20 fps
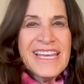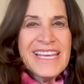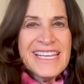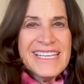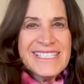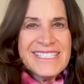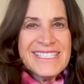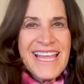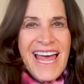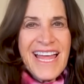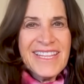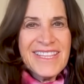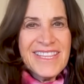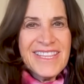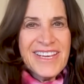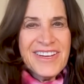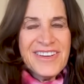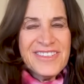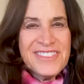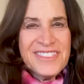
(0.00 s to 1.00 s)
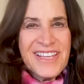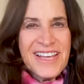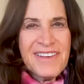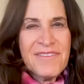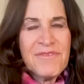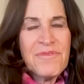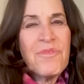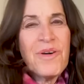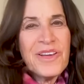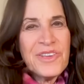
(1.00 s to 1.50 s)
is that there's like
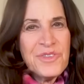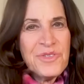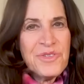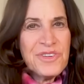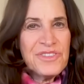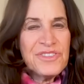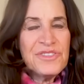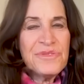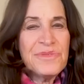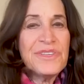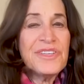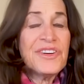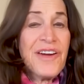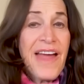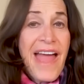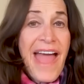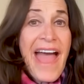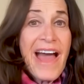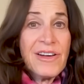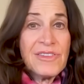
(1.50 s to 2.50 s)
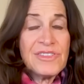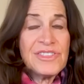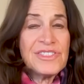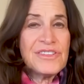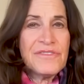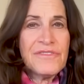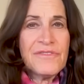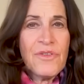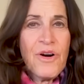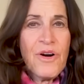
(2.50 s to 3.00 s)
what you can do in your house
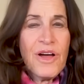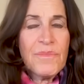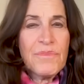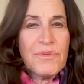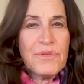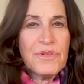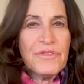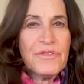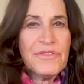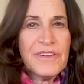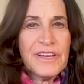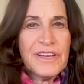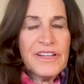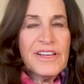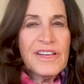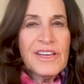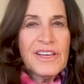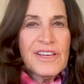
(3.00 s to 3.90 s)
to fall proof it.